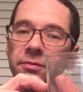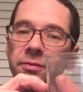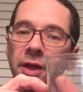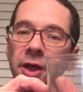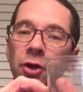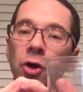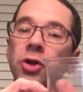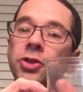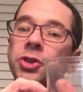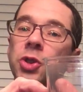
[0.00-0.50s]

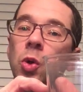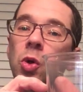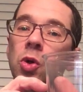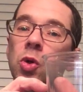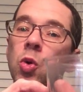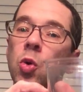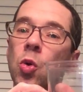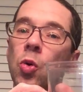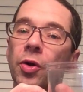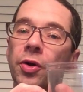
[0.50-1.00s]
and also a
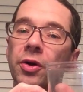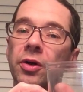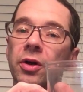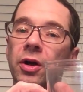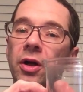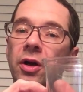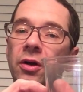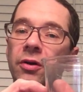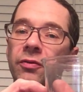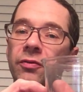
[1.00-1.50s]
quarter
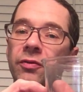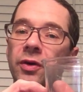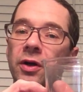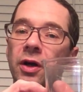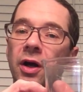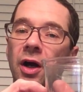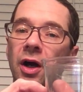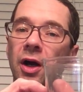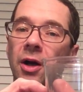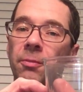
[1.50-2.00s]
of
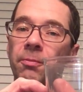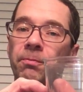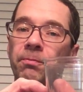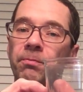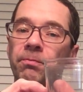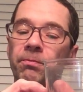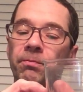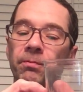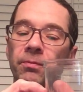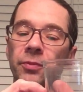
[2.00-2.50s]

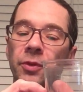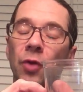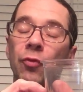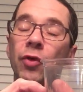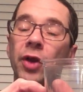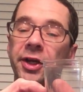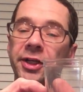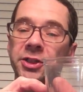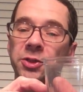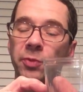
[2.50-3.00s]

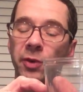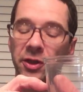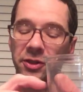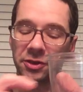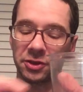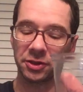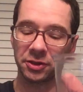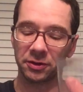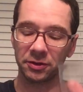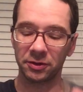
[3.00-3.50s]
ready
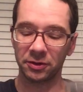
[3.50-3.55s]
sponge.